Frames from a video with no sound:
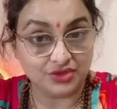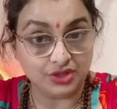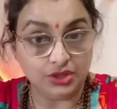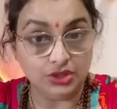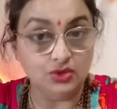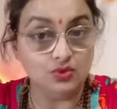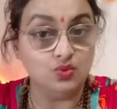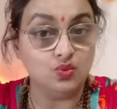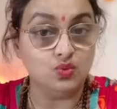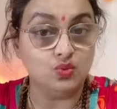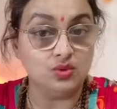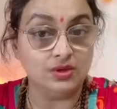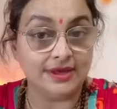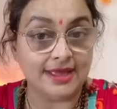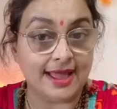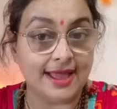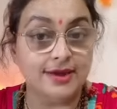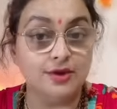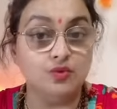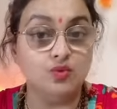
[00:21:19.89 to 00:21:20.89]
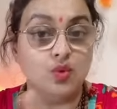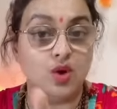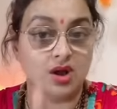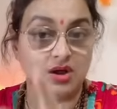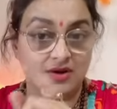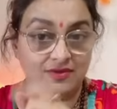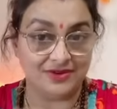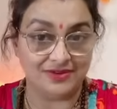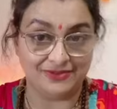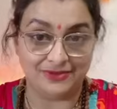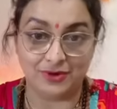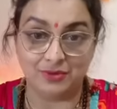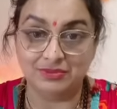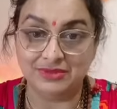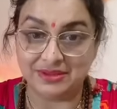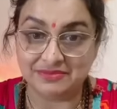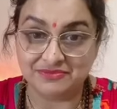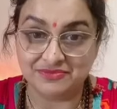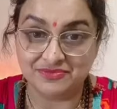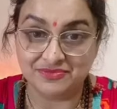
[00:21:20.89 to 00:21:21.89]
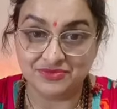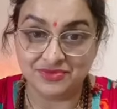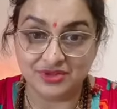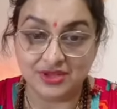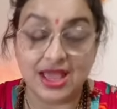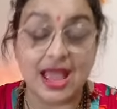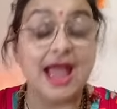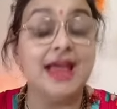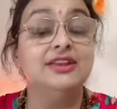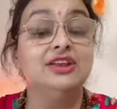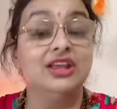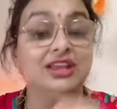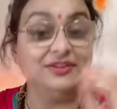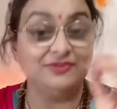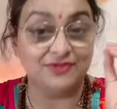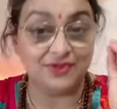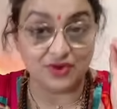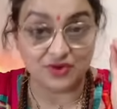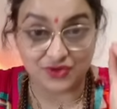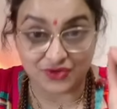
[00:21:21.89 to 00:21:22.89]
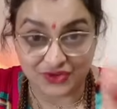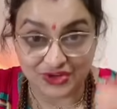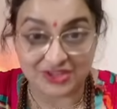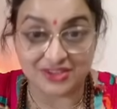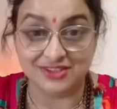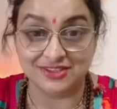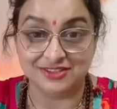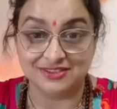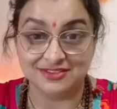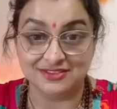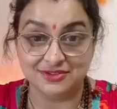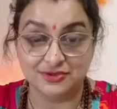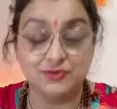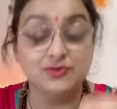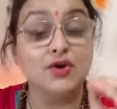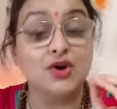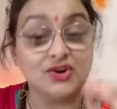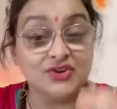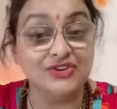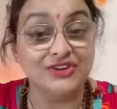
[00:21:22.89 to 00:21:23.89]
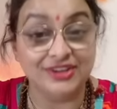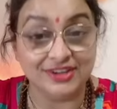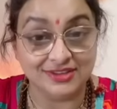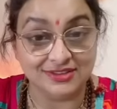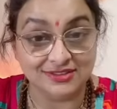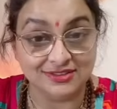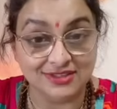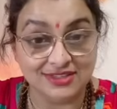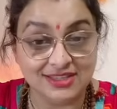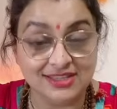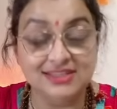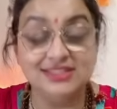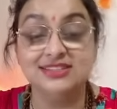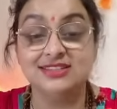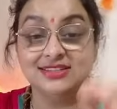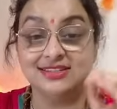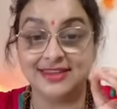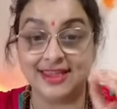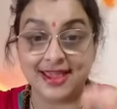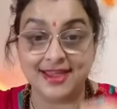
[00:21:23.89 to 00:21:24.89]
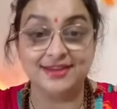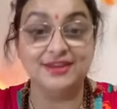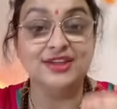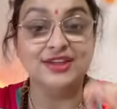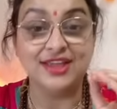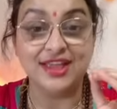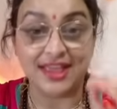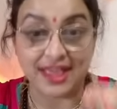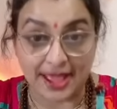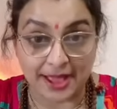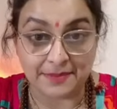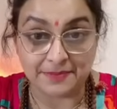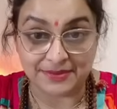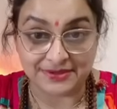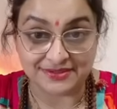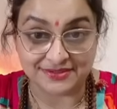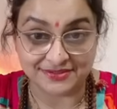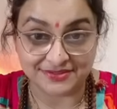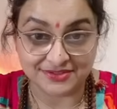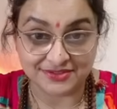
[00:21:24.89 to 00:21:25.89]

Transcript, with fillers: you can walk away from them and for real for real it can happen